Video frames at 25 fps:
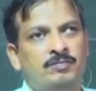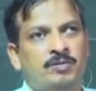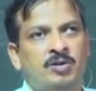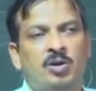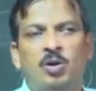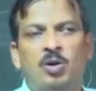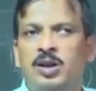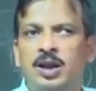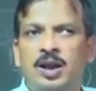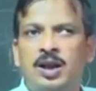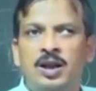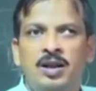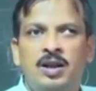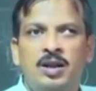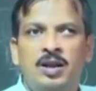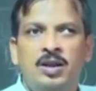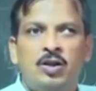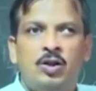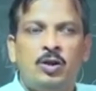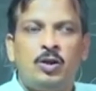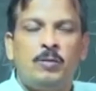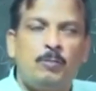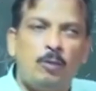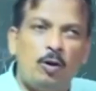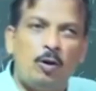Okay.
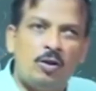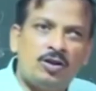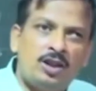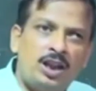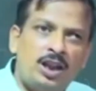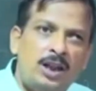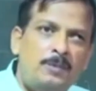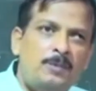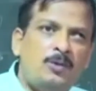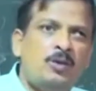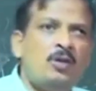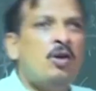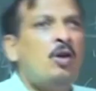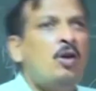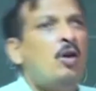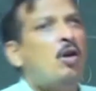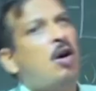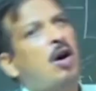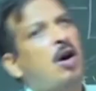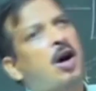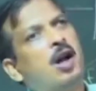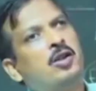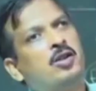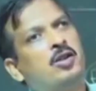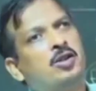So, plosives
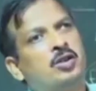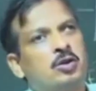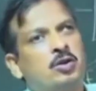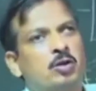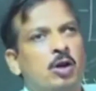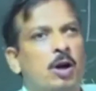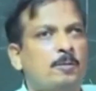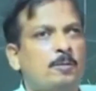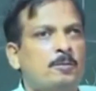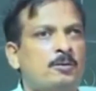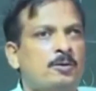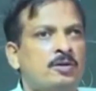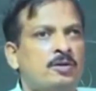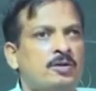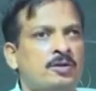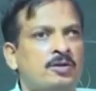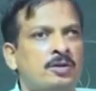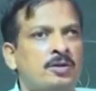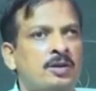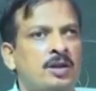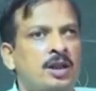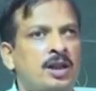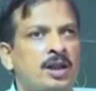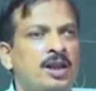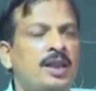or stops,
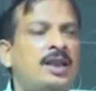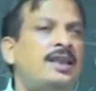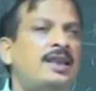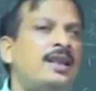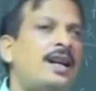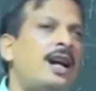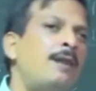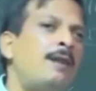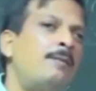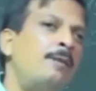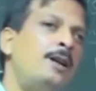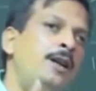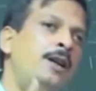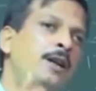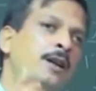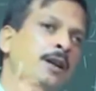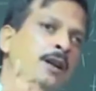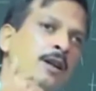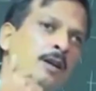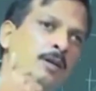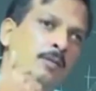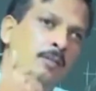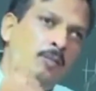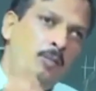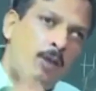it can be
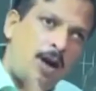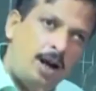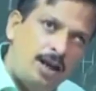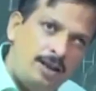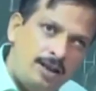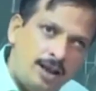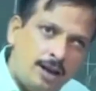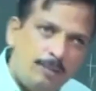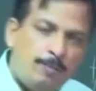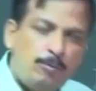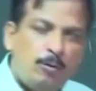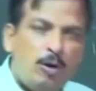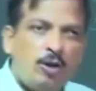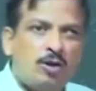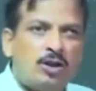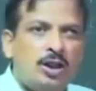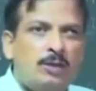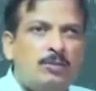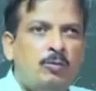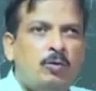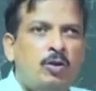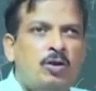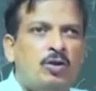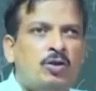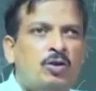either
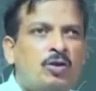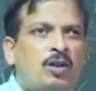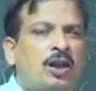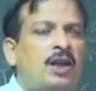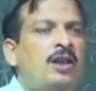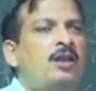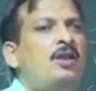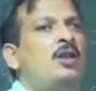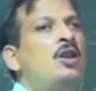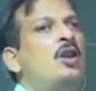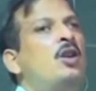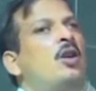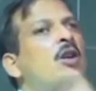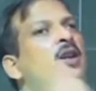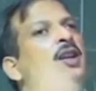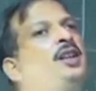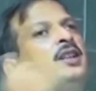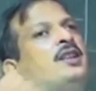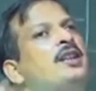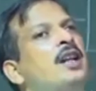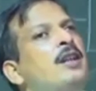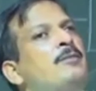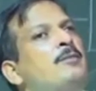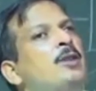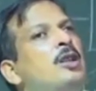plosive consonant or it
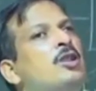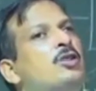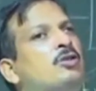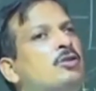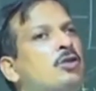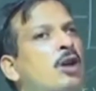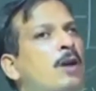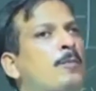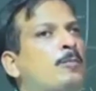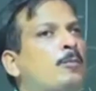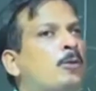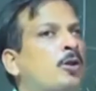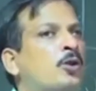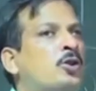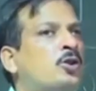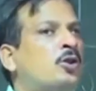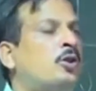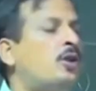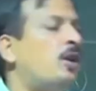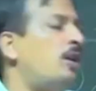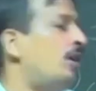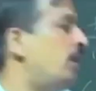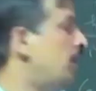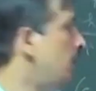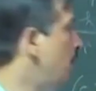can be a stop
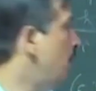consonant.